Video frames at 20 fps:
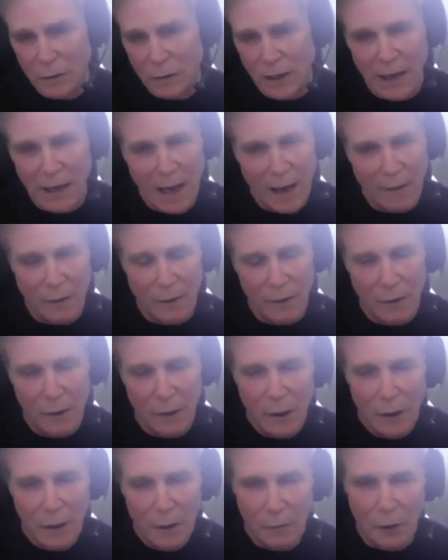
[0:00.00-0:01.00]
They have a
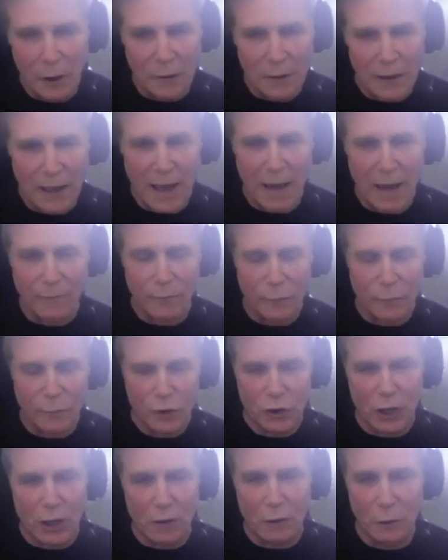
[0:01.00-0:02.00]
look, they have
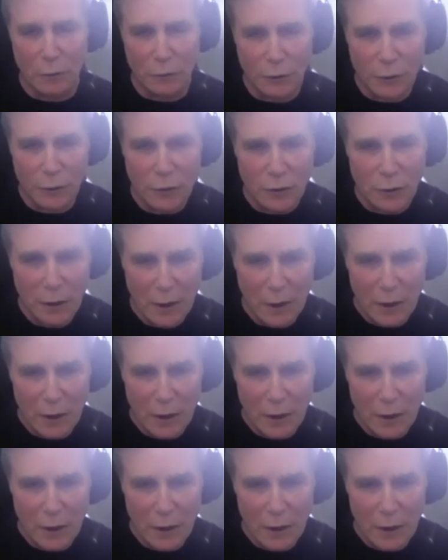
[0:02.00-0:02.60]
shareholders.